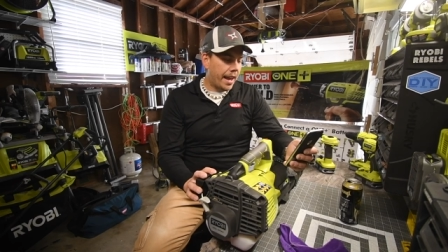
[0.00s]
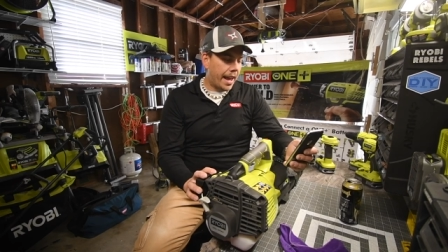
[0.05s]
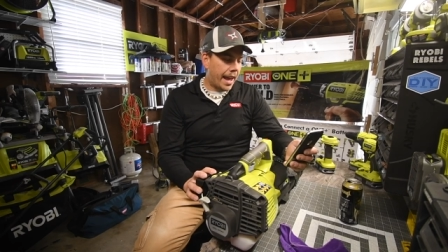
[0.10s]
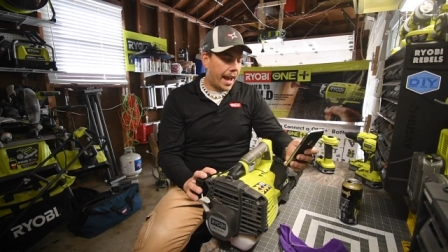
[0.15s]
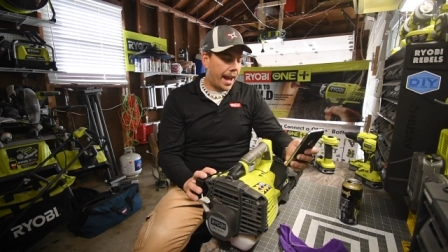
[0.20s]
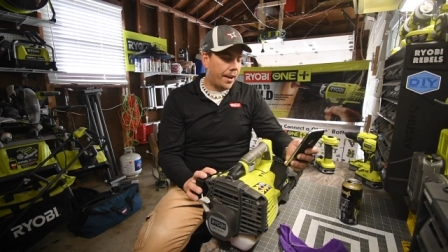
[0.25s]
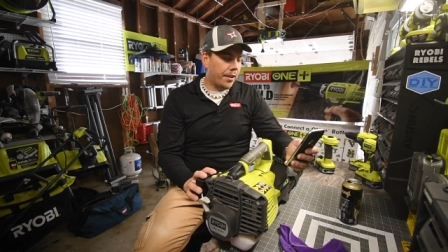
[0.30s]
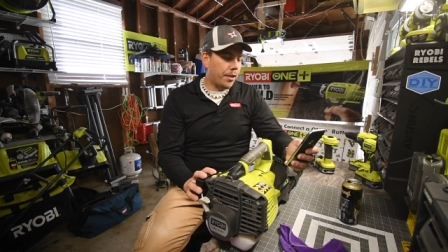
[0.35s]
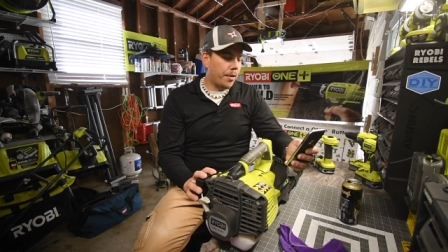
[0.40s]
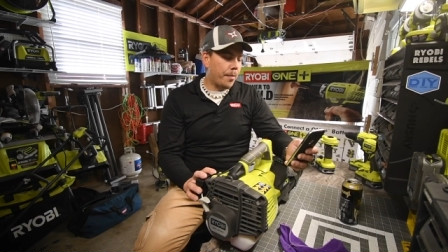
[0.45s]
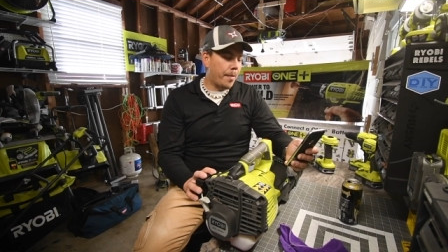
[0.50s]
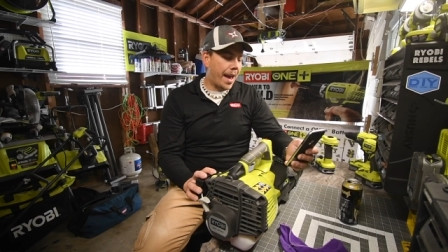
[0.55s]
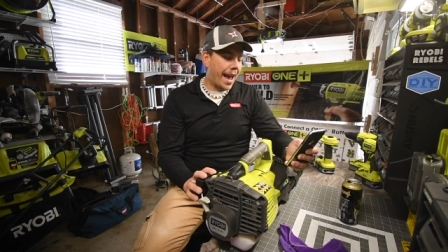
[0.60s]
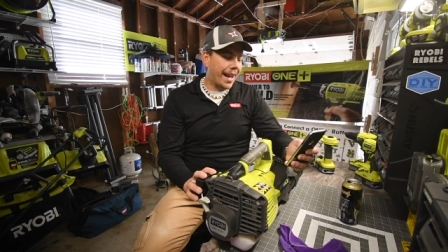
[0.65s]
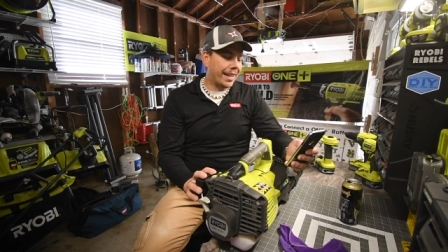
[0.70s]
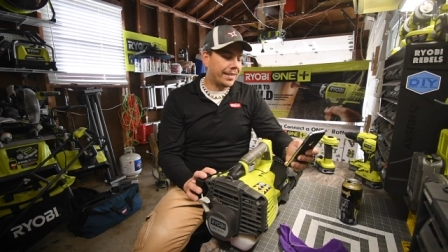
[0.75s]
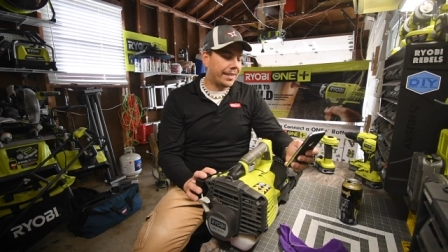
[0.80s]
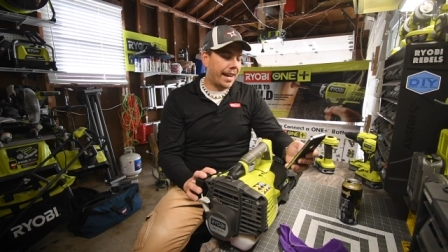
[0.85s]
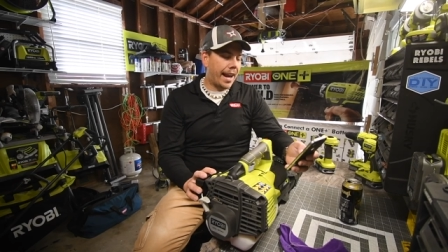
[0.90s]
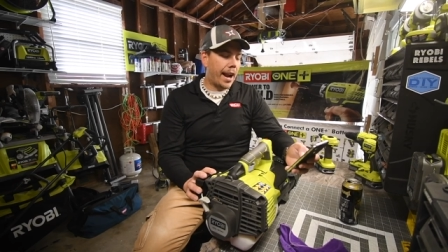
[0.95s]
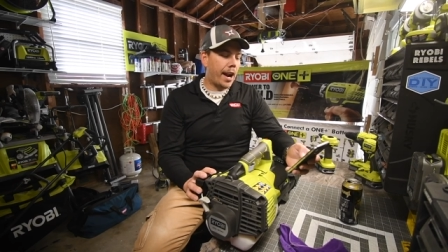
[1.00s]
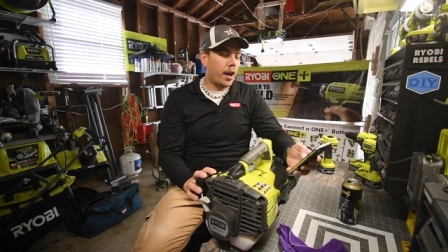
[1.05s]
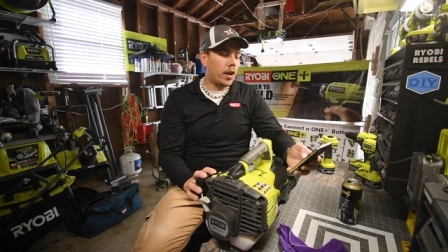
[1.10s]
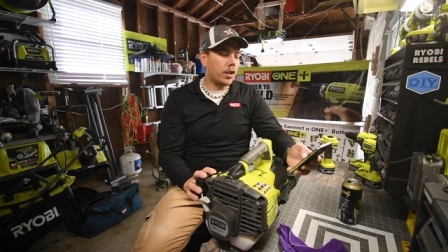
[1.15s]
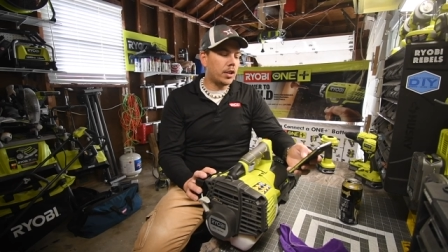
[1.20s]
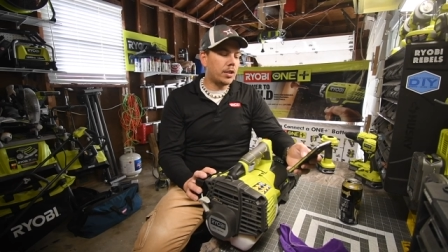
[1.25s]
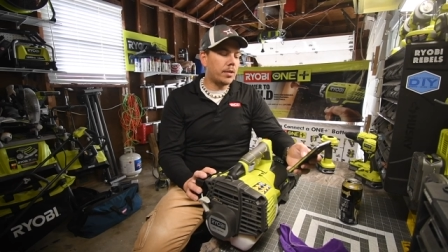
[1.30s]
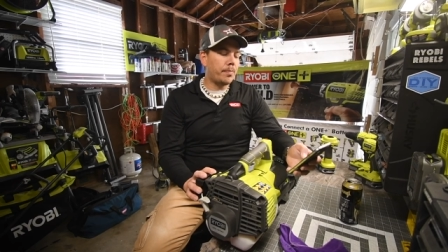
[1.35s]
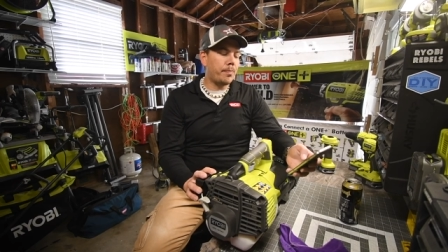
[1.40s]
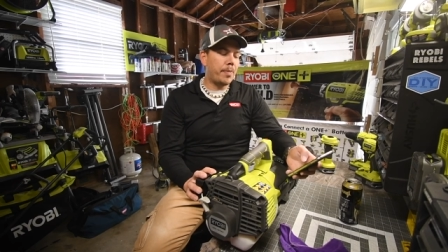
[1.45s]
and the max
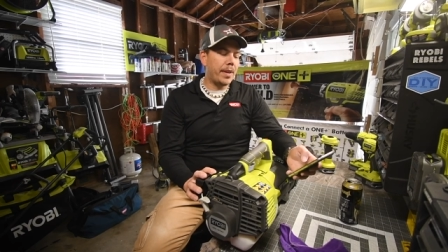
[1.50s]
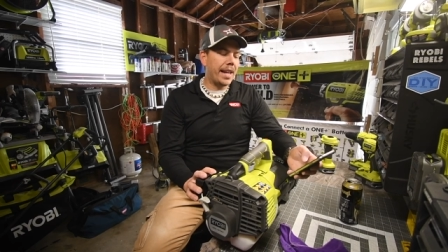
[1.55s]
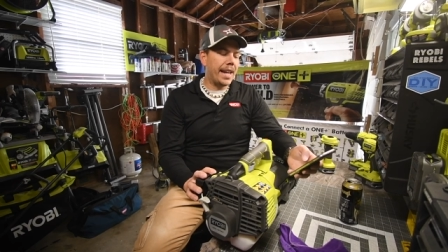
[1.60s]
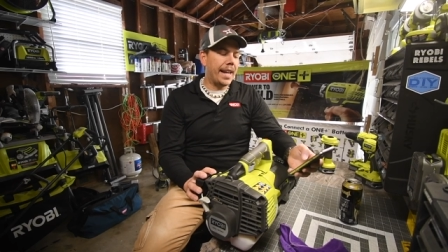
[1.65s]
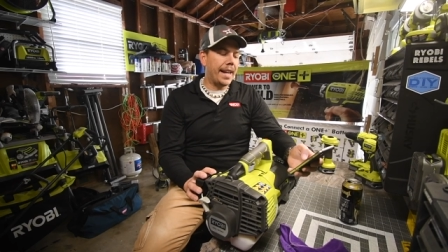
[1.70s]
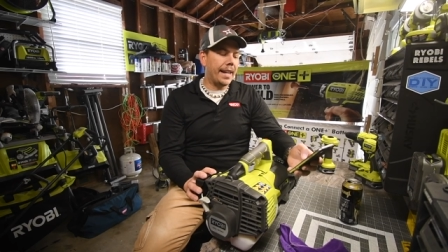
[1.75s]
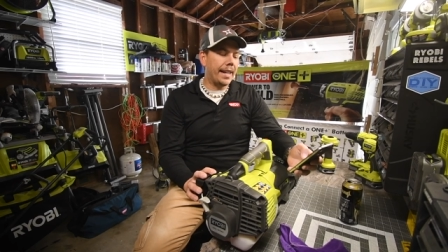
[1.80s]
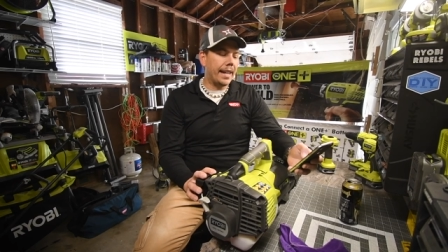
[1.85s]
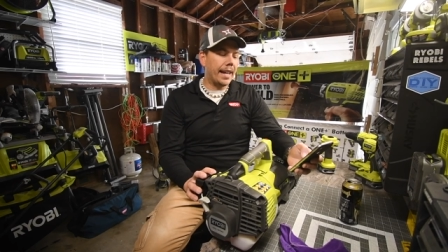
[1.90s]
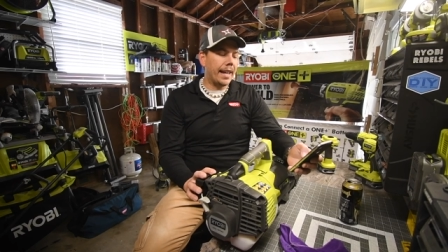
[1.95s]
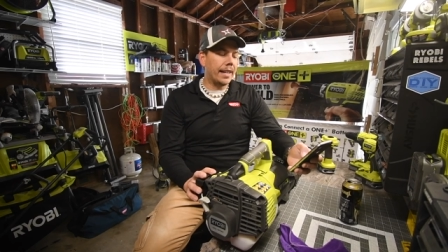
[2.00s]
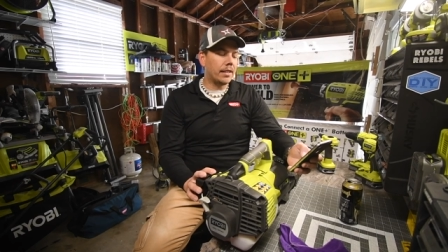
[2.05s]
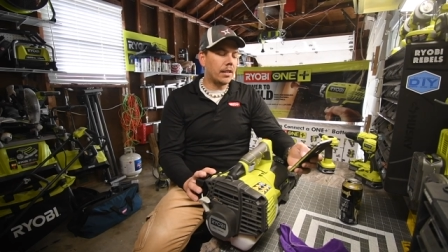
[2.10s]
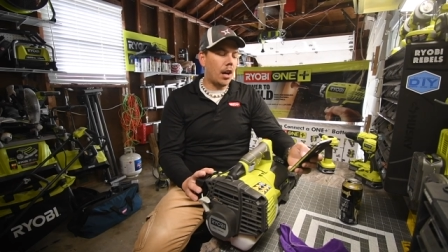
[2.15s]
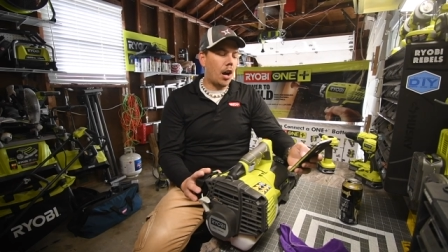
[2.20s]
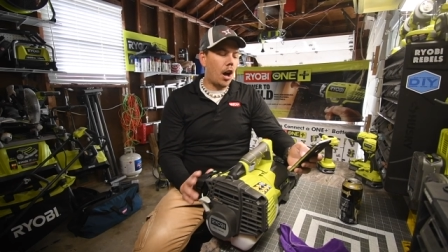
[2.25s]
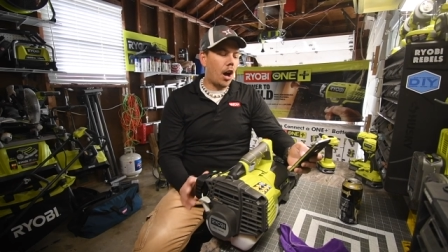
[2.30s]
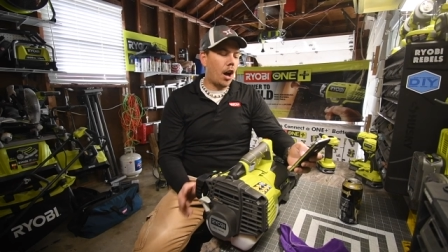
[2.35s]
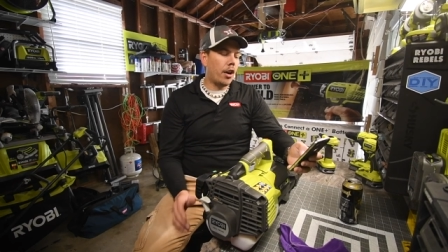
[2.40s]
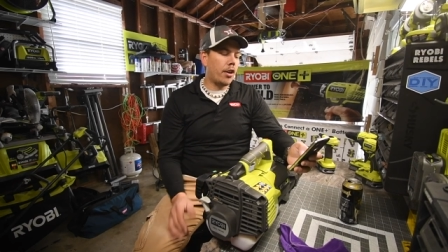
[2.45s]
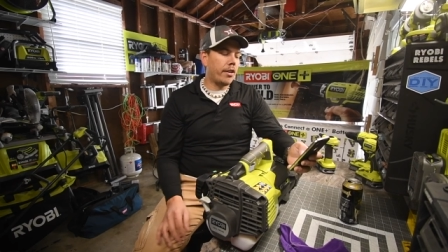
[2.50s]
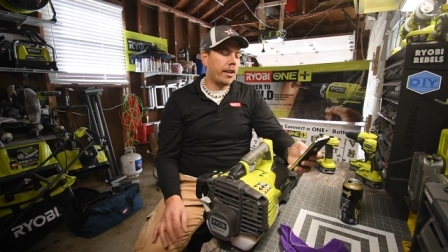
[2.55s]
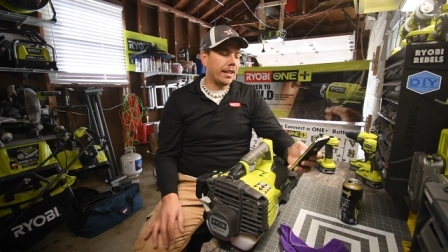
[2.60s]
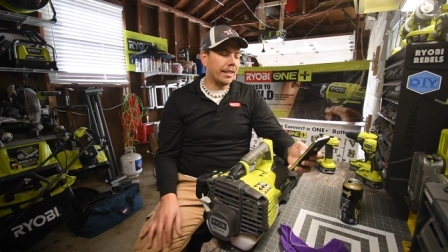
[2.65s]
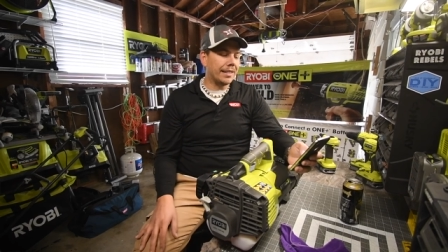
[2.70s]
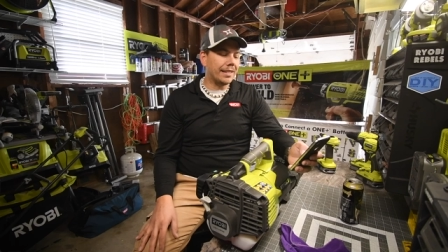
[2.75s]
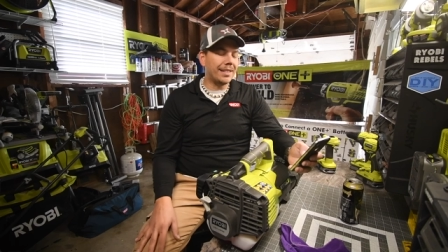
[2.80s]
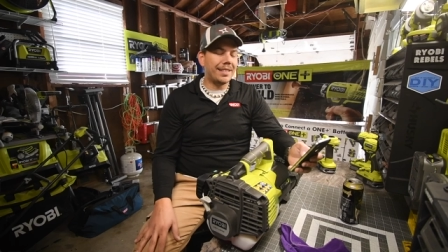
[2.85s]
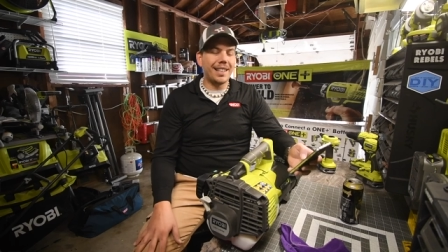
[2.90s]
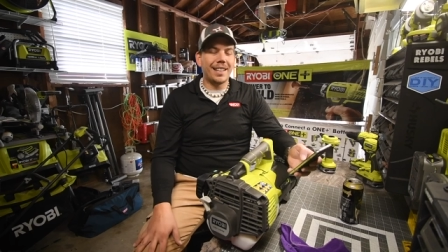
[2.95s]
airspeed is
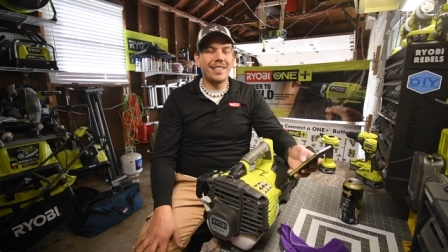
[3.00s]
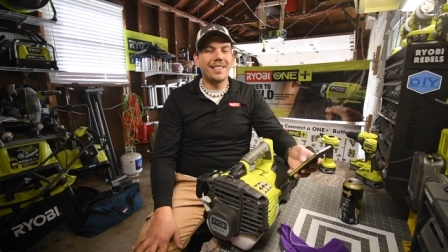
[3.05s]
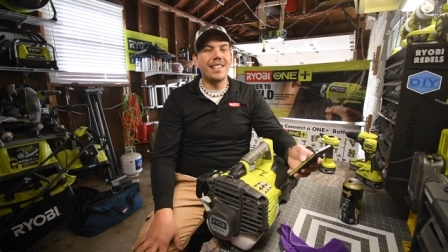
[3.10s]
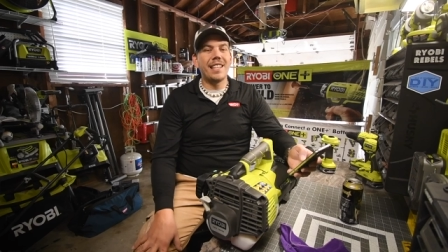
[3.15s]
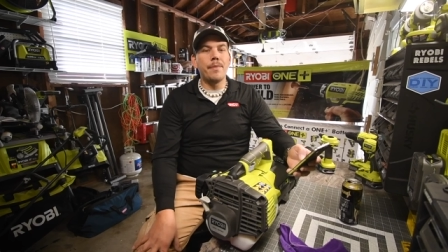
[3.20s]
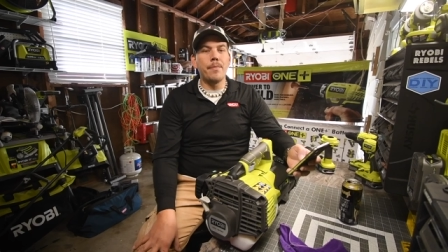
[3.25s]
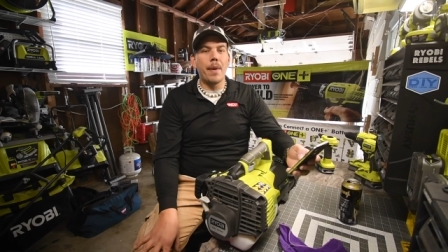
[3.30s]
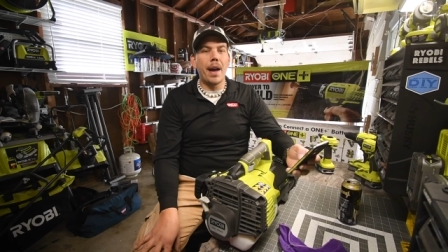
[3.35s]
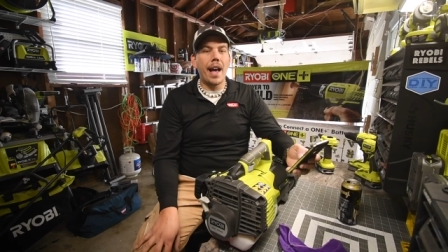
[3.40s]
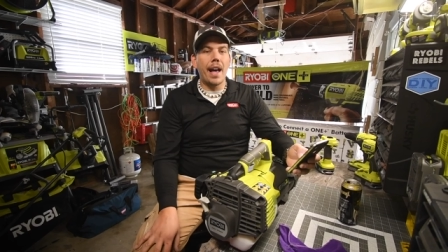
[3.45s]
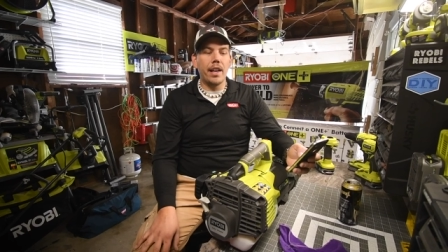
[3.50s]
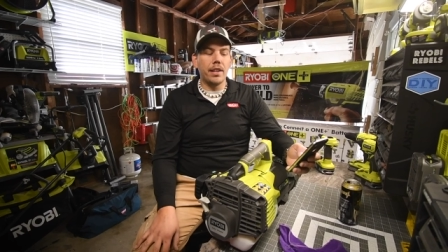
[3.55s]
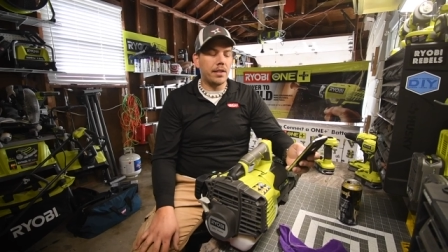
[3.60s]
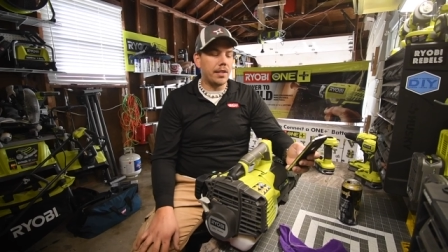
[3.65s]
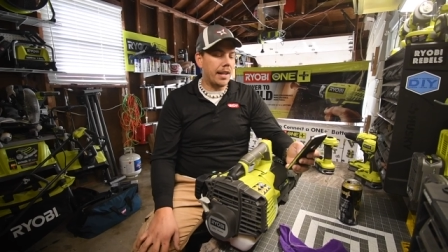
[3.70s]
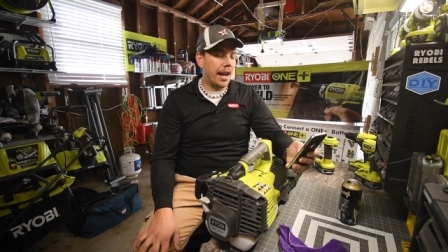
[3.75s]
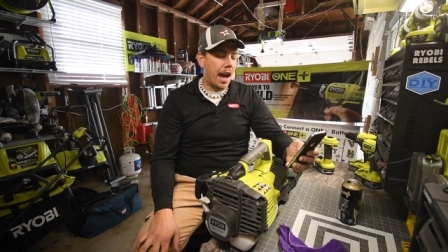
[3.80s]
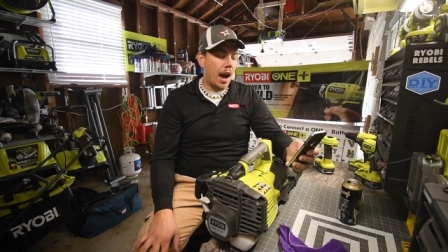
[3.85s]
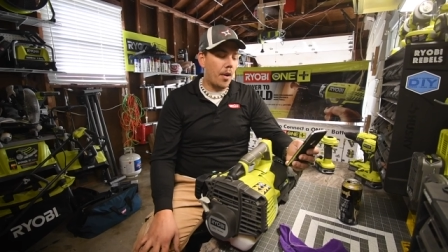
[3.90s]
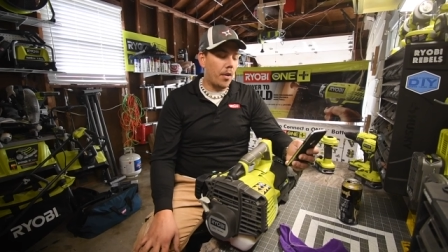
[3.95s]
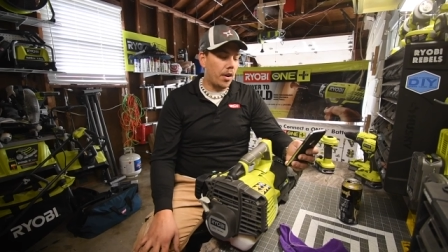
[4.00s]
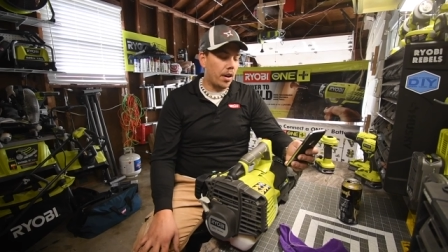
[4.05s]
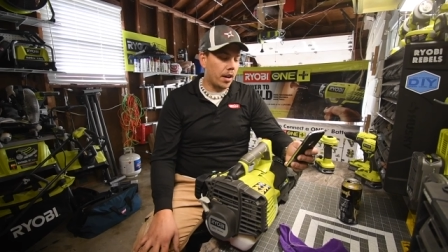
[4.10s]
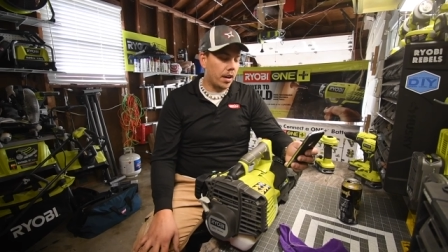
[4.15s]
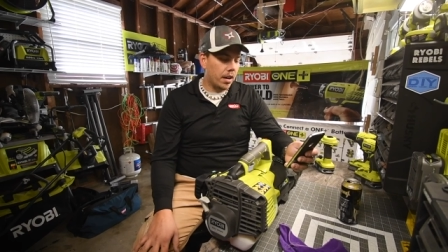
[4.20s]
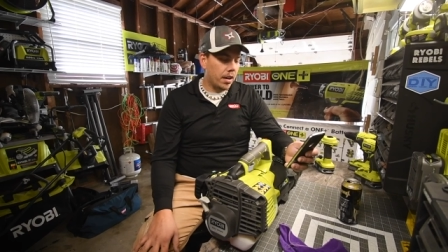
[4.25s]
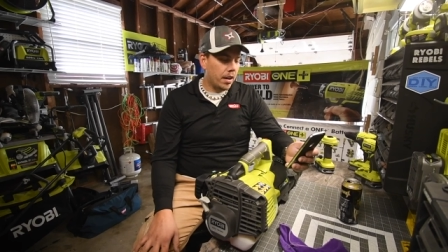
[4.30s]
160 miles an hour.